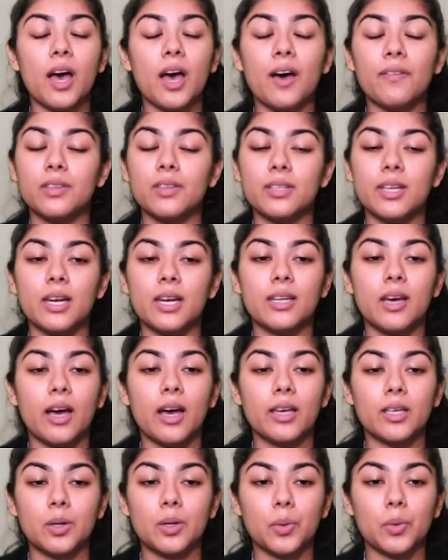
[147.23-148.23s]
have the Delhi
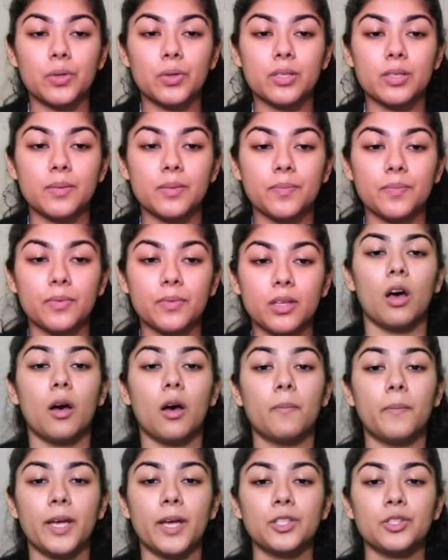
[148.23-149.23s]
High Court.
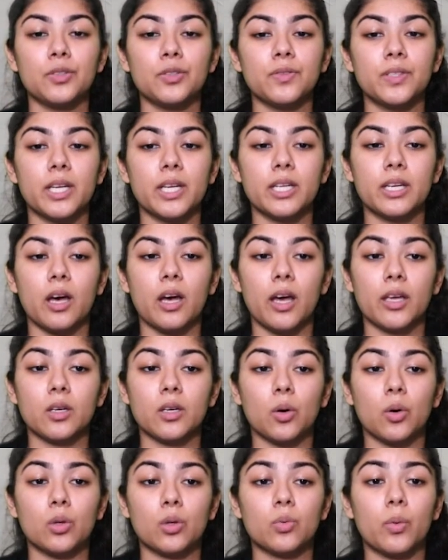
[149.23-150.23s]
A bench of Delhi High
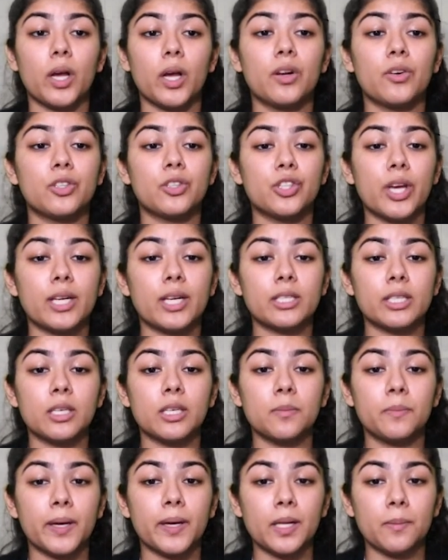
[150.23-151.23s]
Court, while rejecting
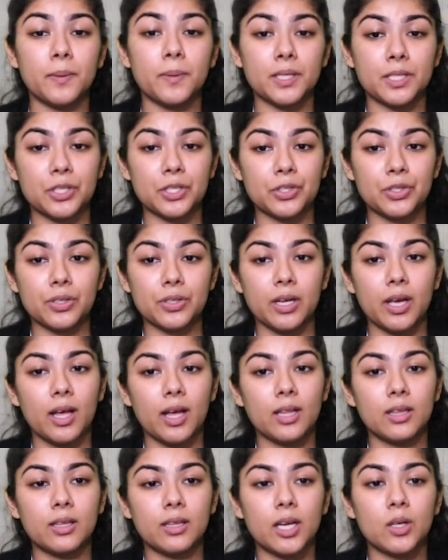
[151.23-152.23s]
a bail petition,
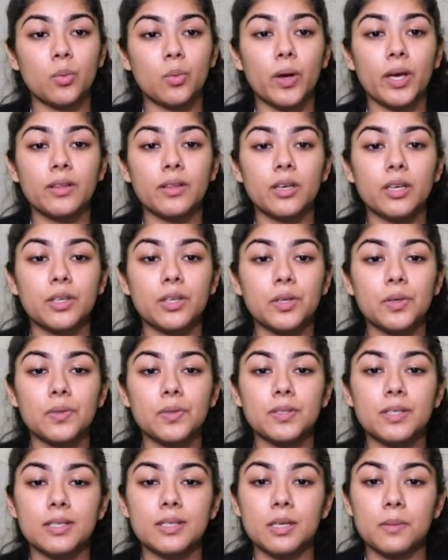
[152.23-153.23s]
held that where the
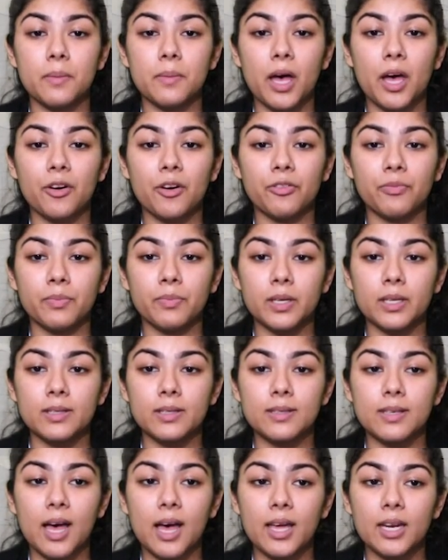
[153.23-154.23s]
accused is a man of
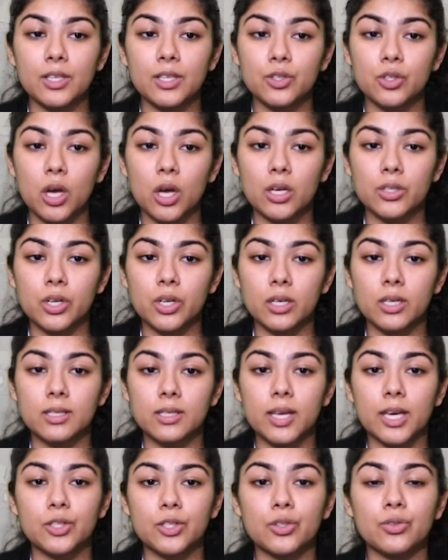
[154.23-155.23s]
means and is charged under
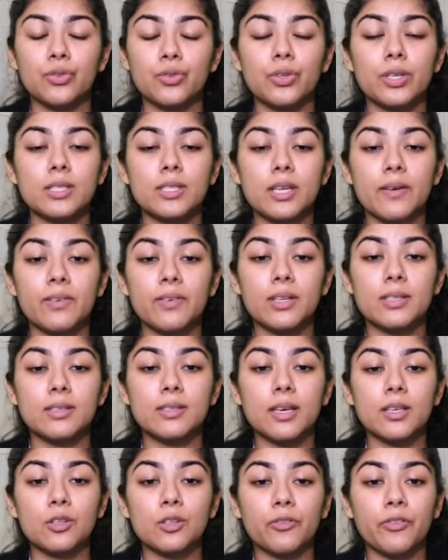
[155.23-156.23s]
Section
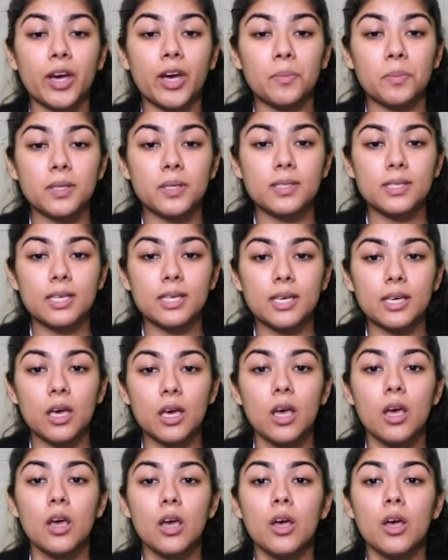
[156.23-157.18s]
376 of IPC,